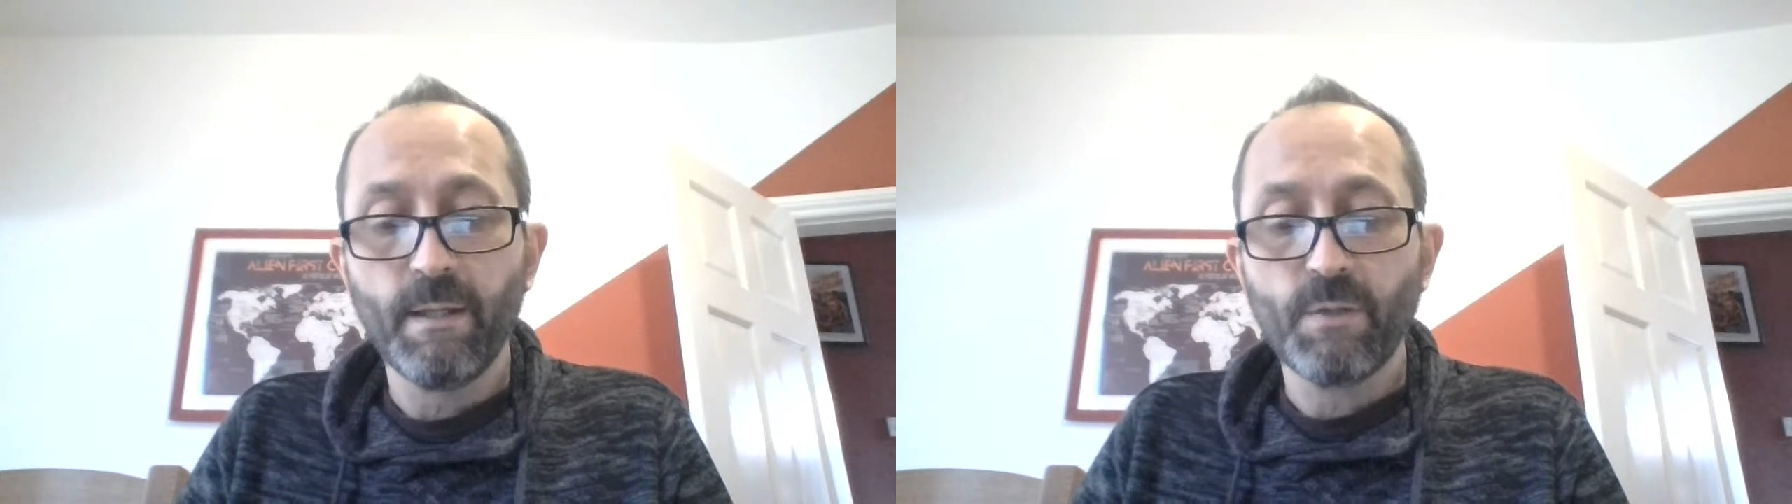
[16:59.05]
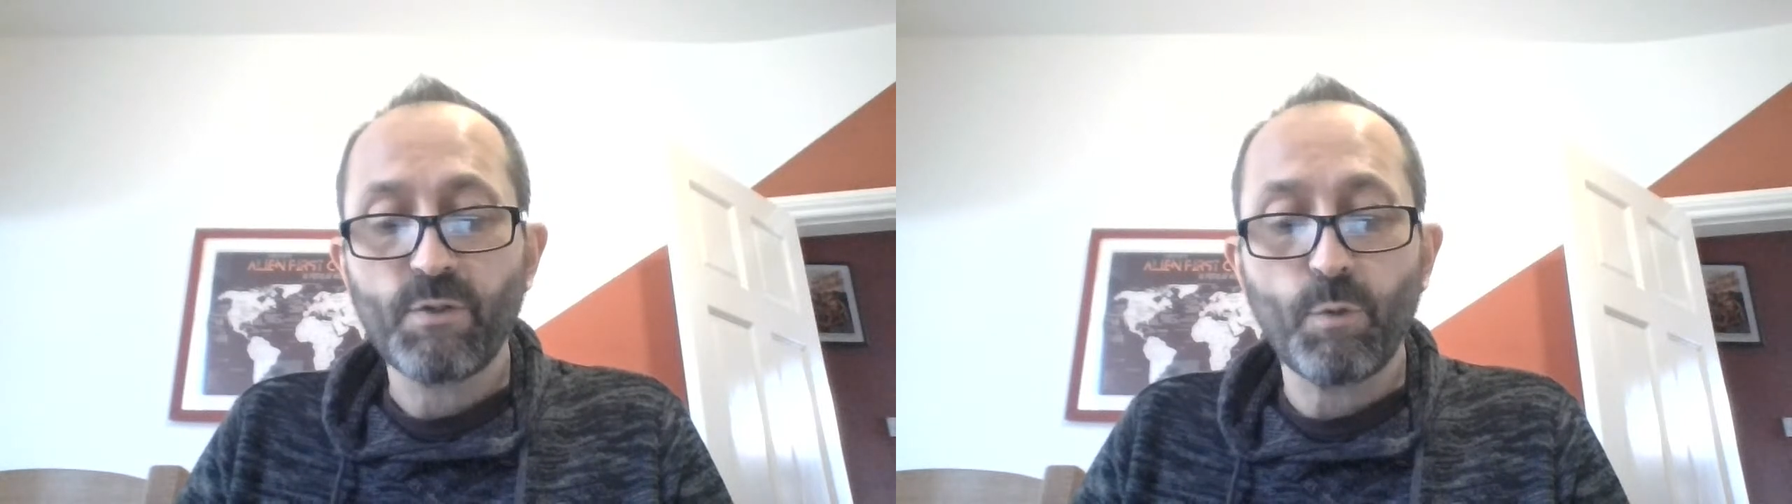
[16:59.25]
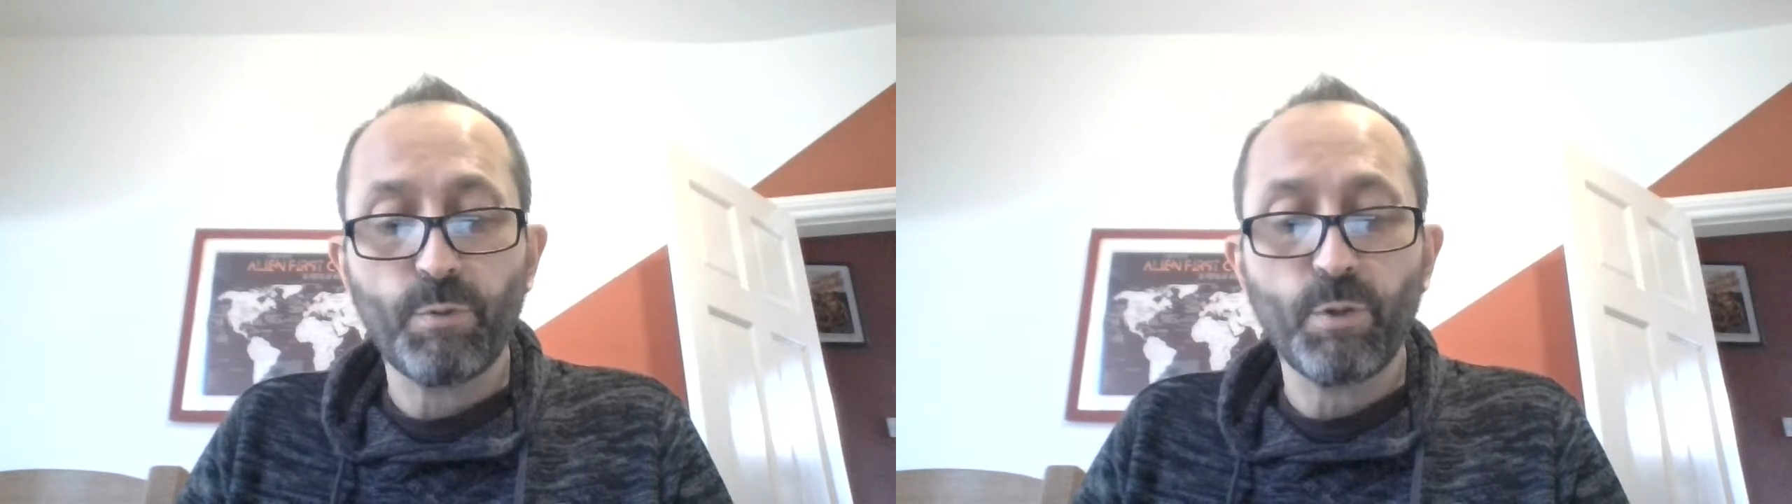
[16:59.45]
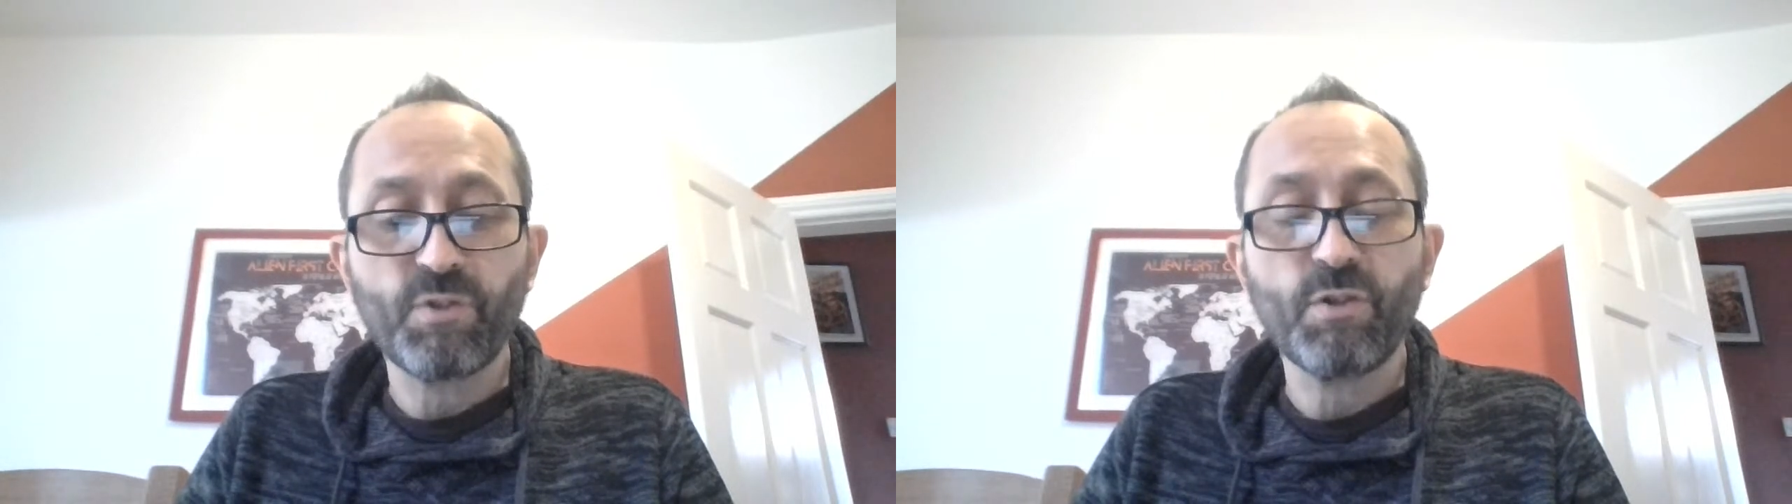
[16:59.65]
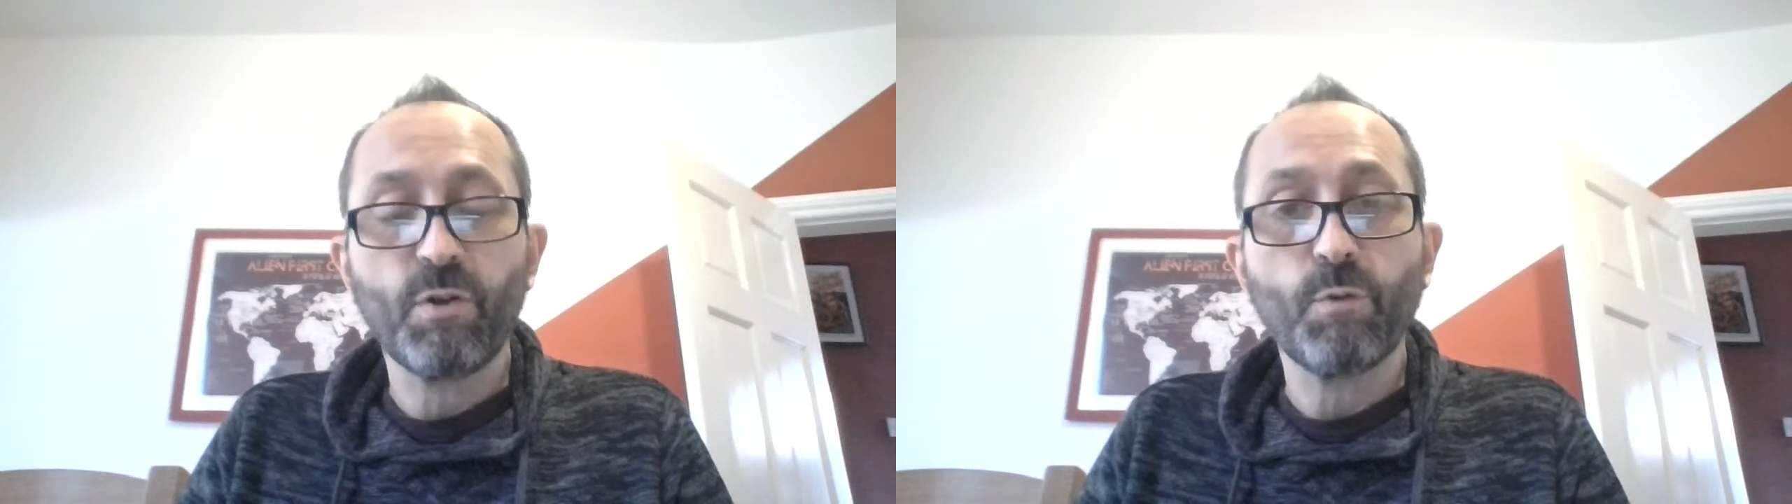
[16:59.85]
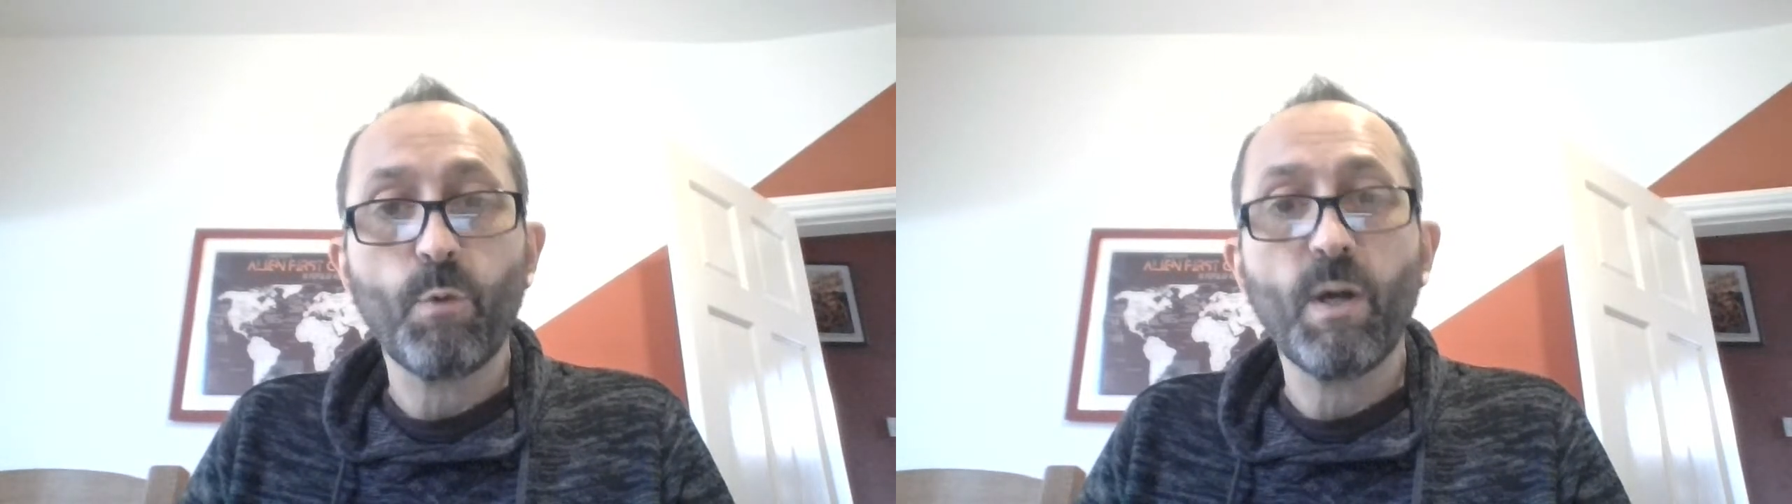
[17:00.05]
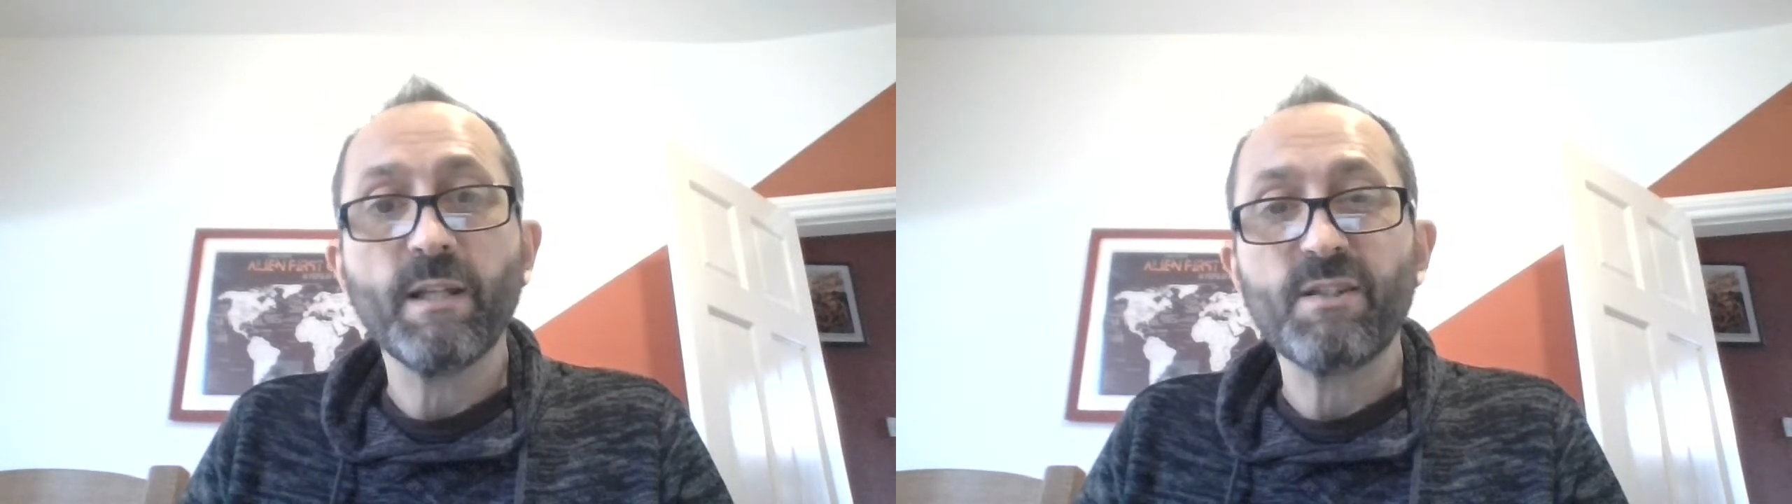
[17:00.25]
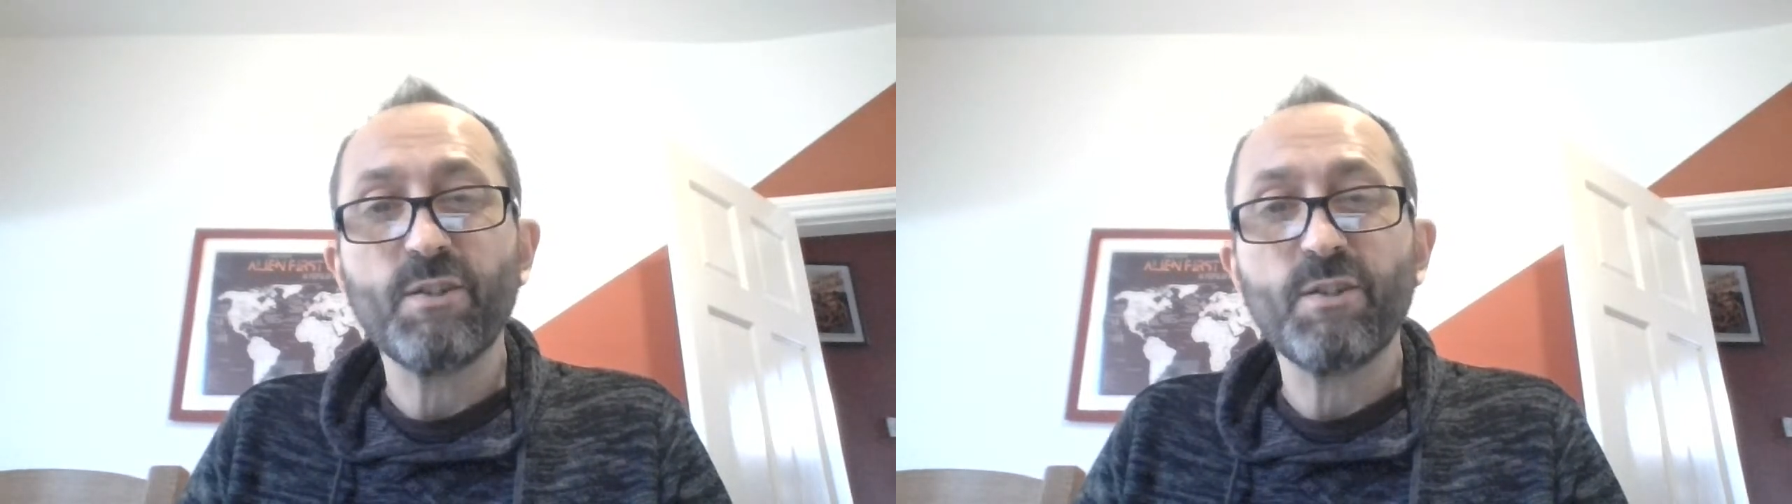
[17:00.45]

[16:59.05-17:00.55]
So Broadsword, while it's